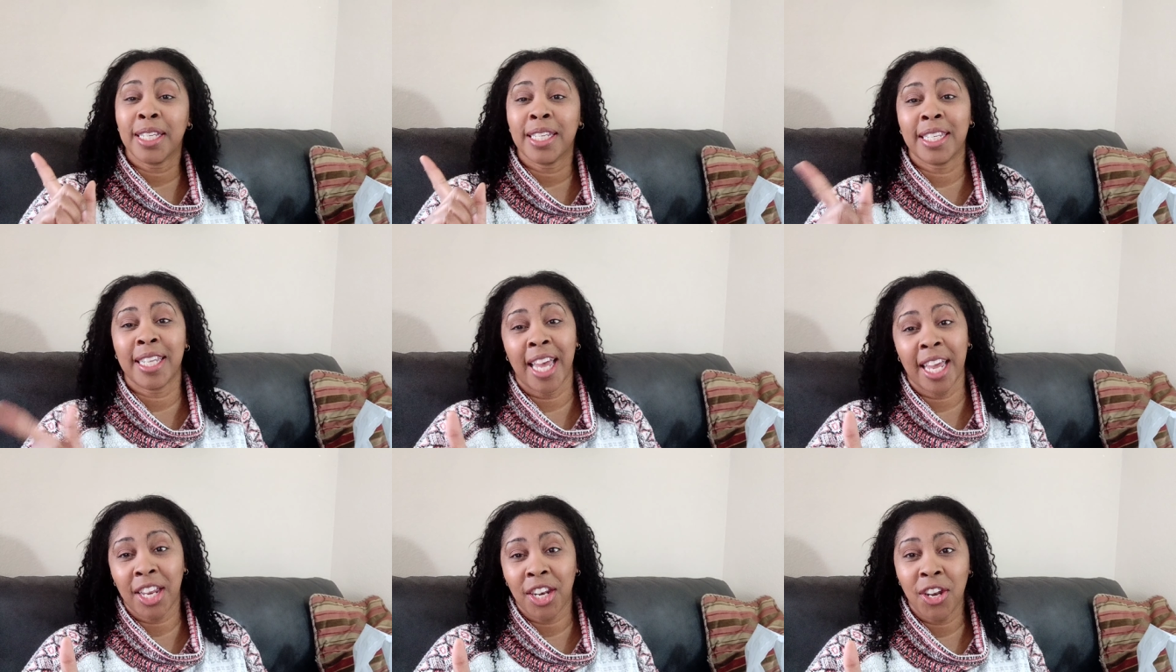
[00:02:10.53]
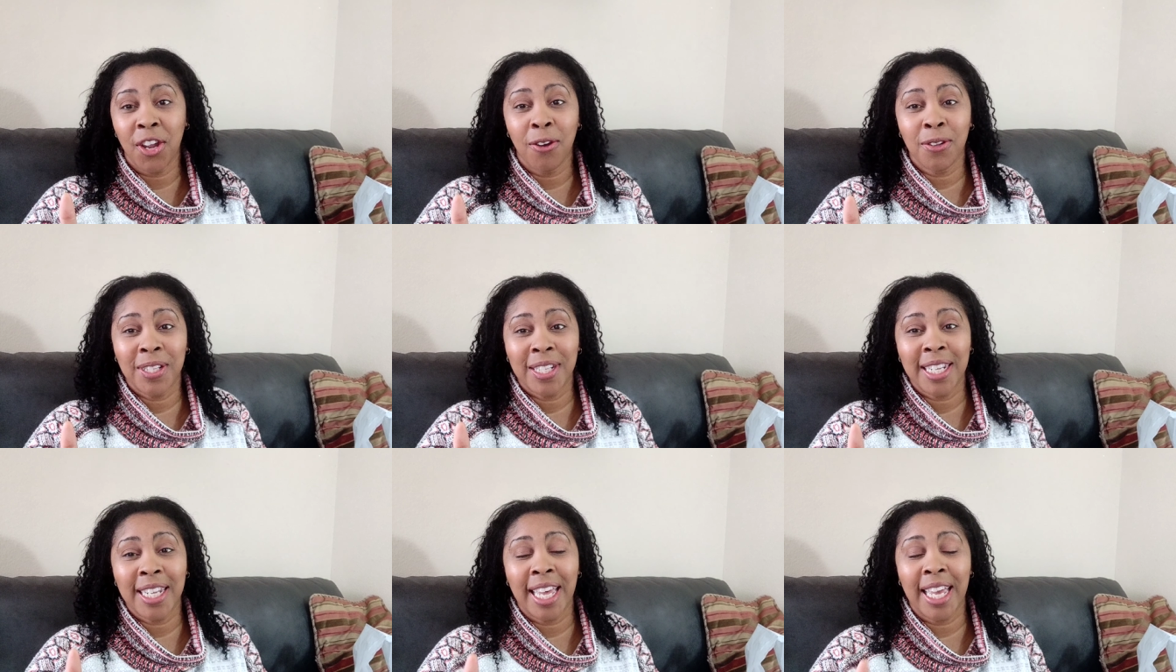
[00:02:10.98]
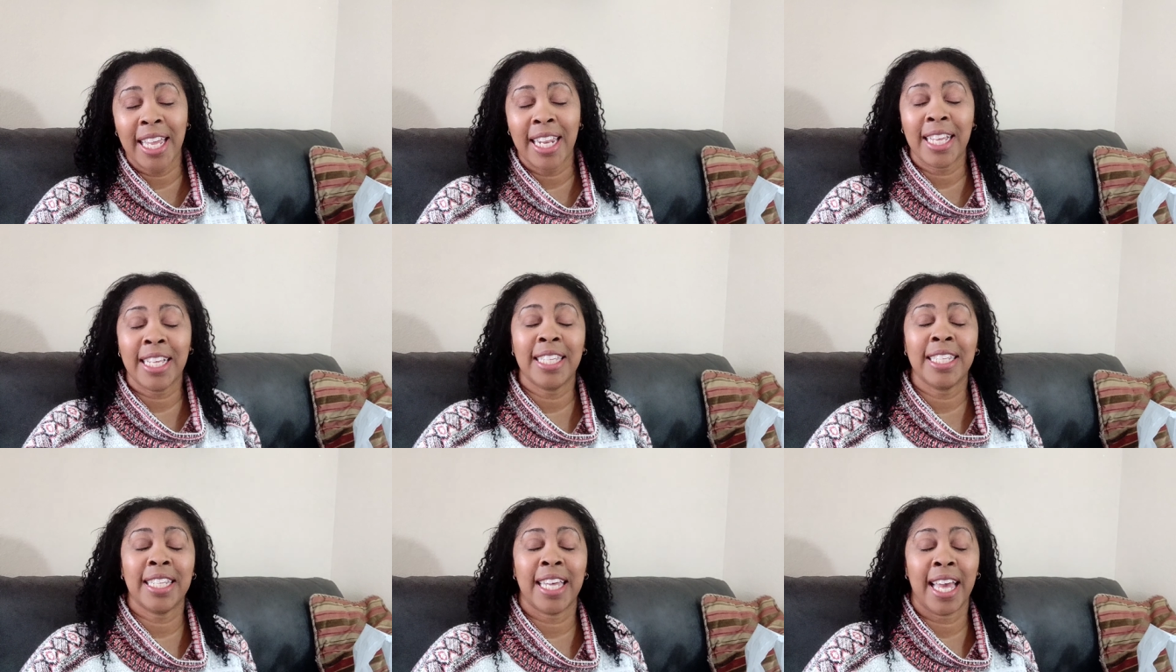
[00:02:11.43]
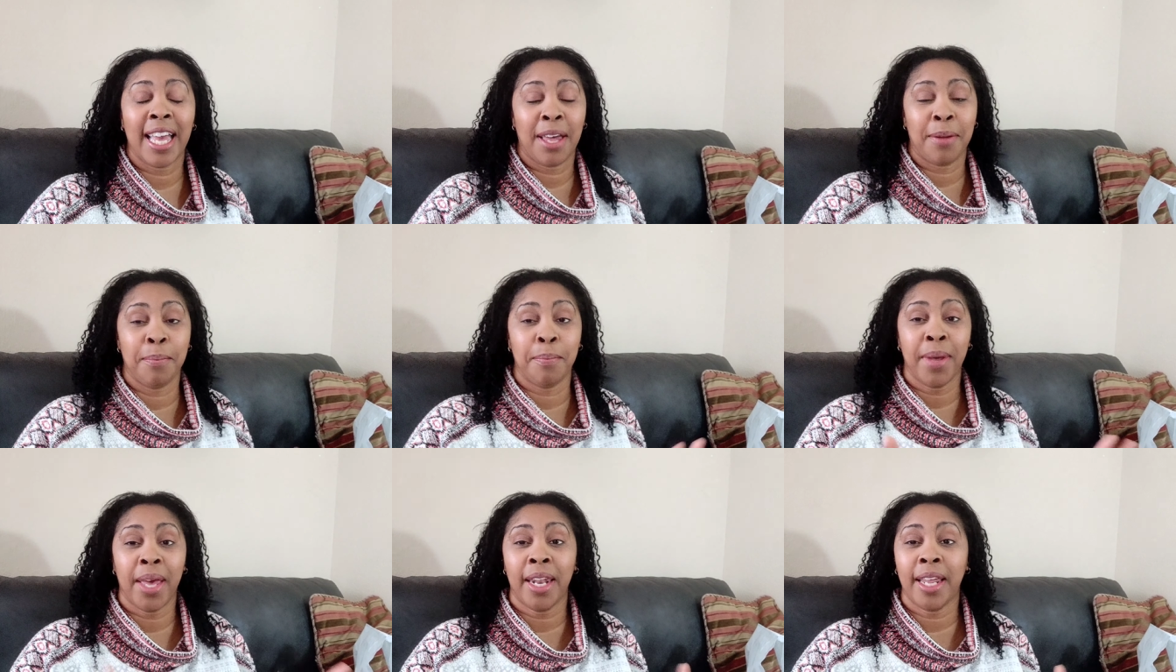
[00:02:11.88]
Take notes, ladies,
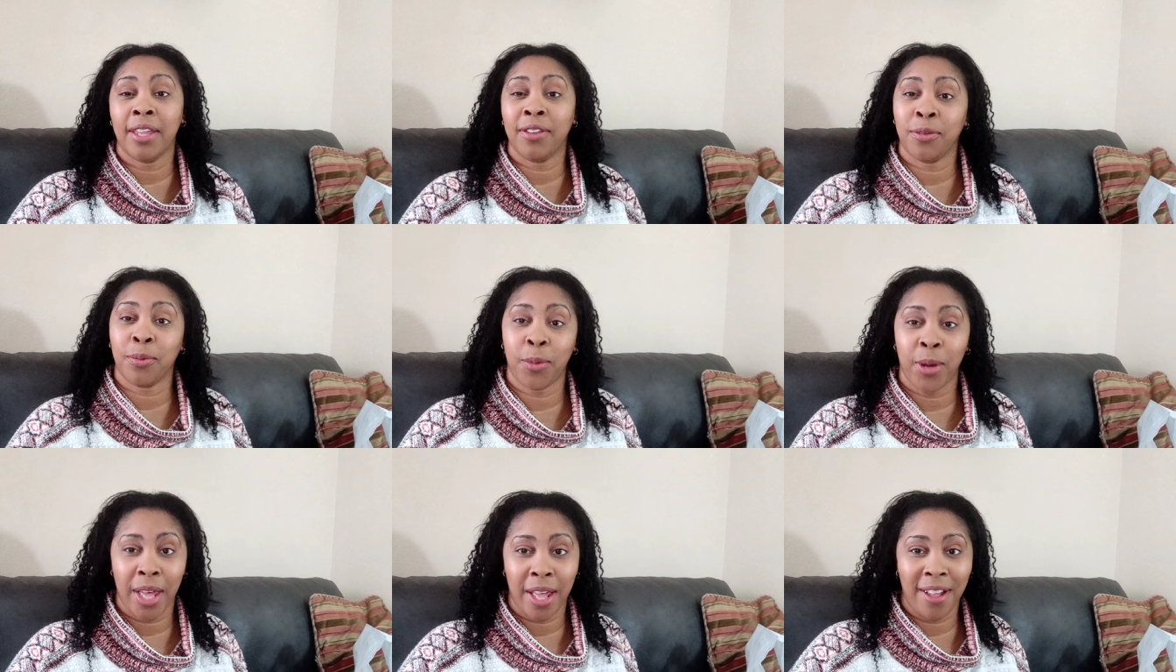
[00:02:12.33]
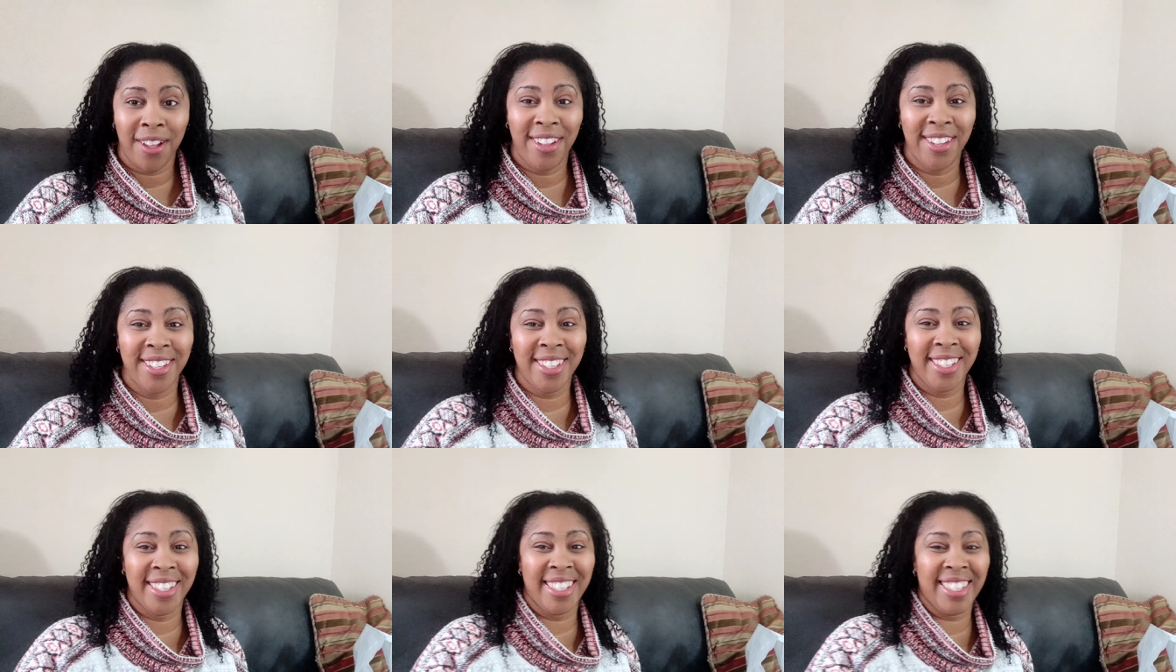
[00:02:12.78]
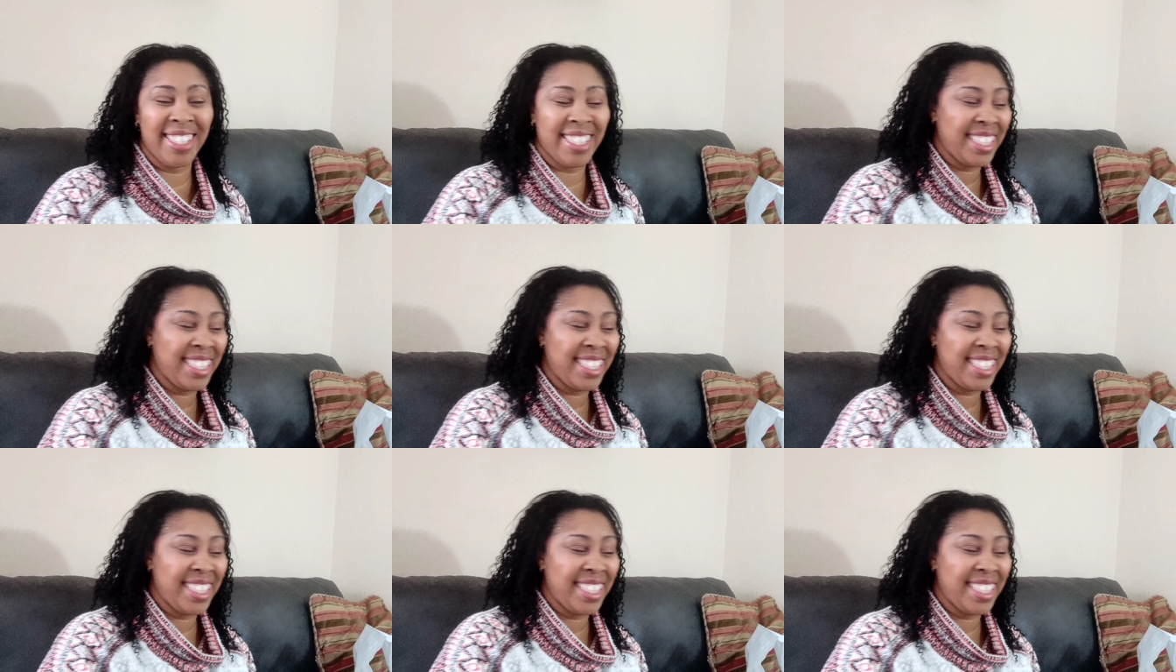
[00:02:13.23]
and men as well.